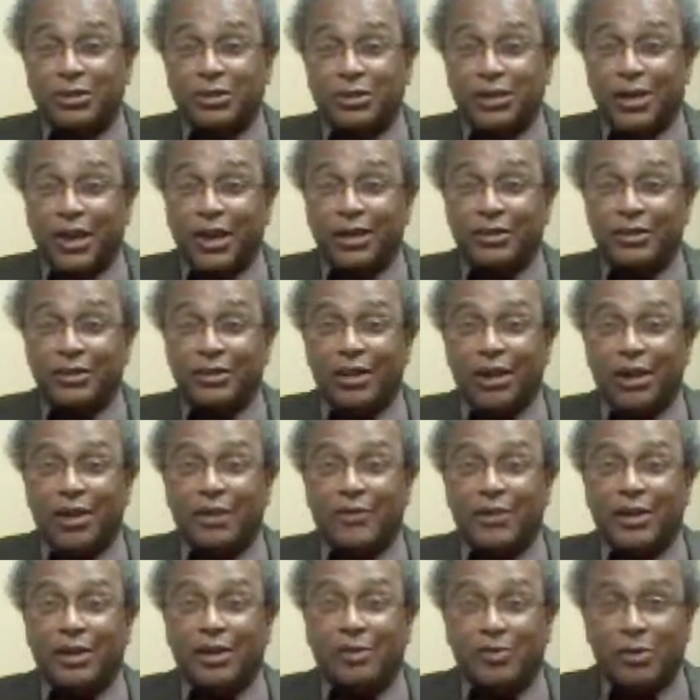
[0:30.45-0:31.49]
in case
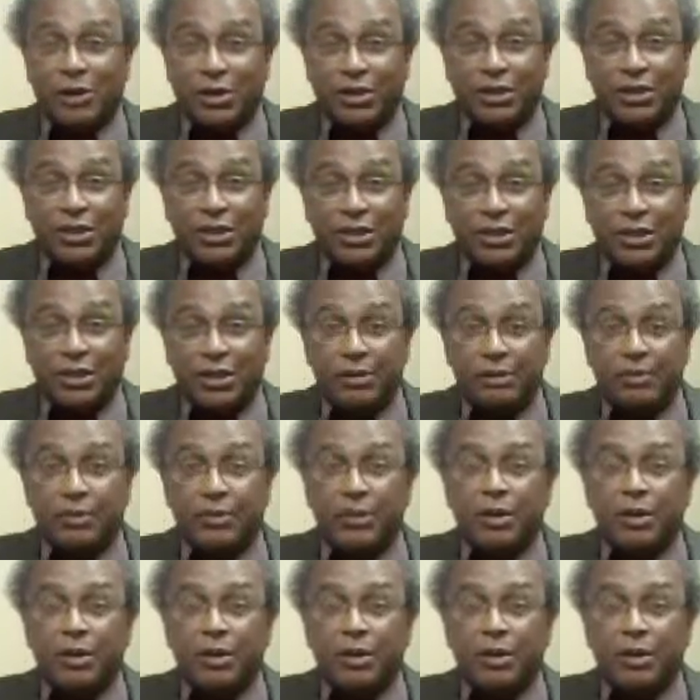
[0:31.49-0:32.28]
of an emergency,